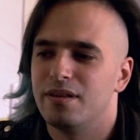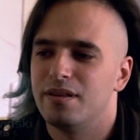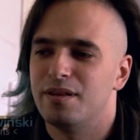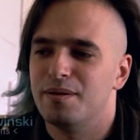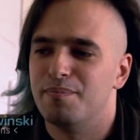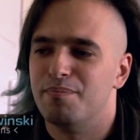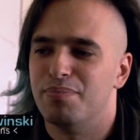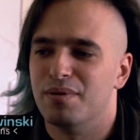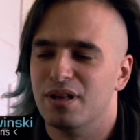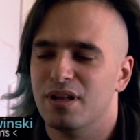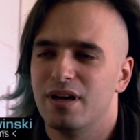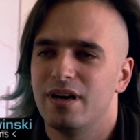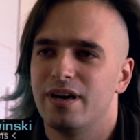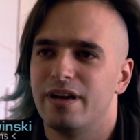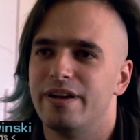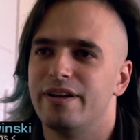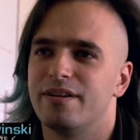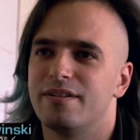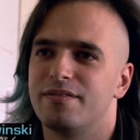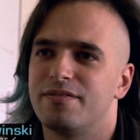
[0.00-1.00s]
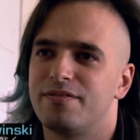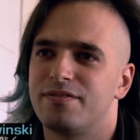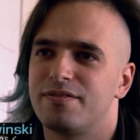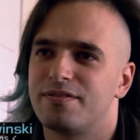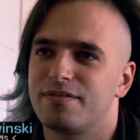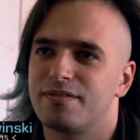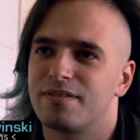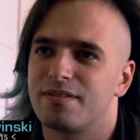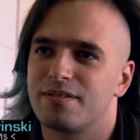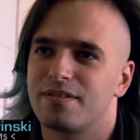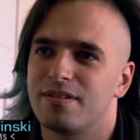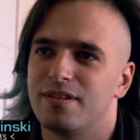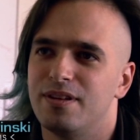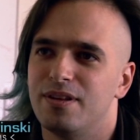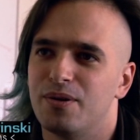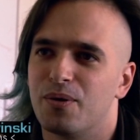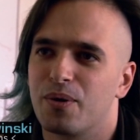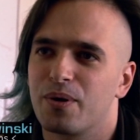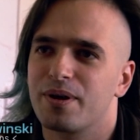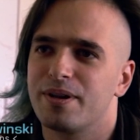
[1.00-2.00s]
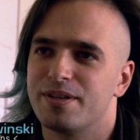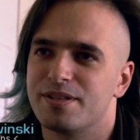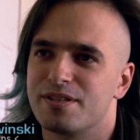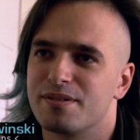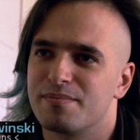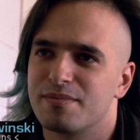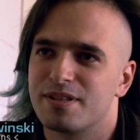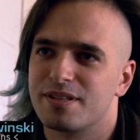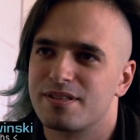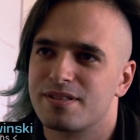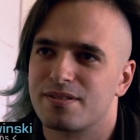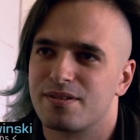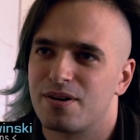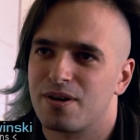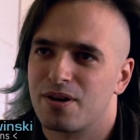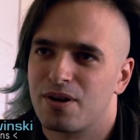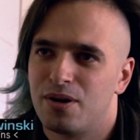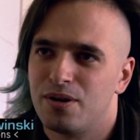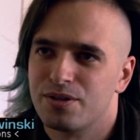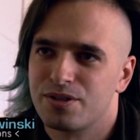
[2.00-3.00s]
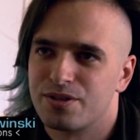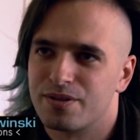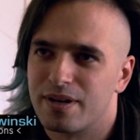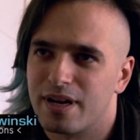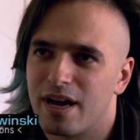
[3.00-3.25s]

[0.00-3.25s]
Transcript: the blood of the organism that's our culture